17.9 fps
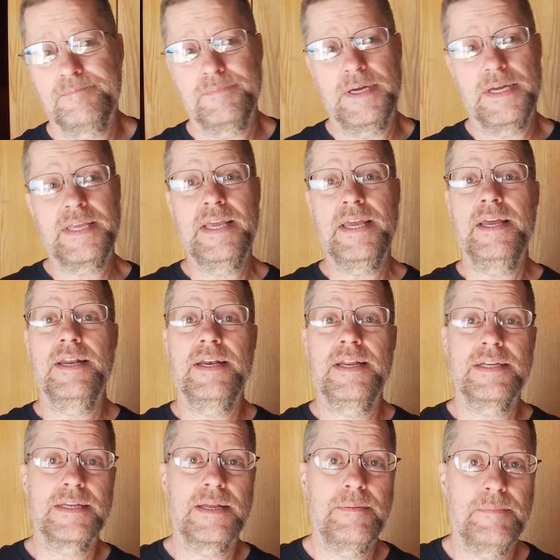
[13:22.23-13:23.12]
Again,
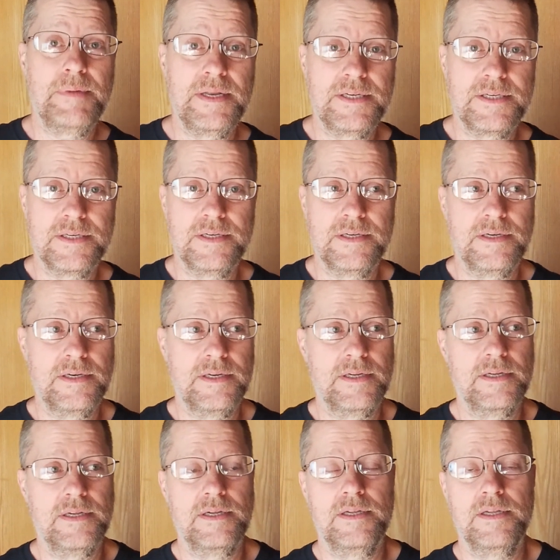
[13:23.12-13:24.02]
as I mentioned,
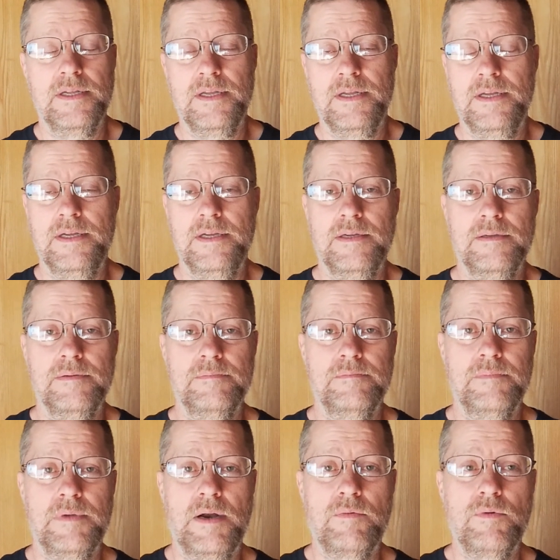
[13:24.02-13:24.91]

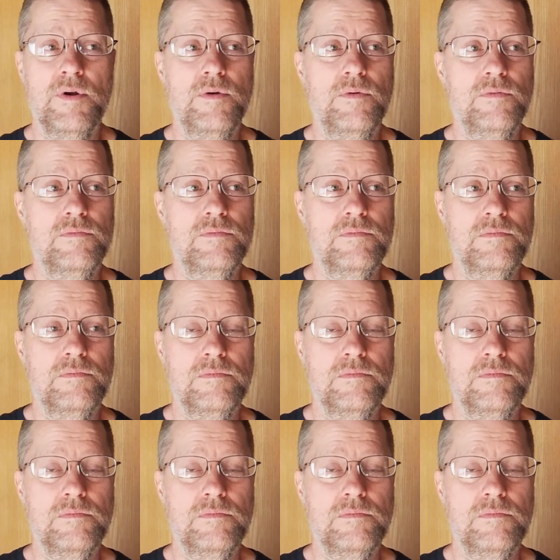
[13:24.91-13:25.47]
I rode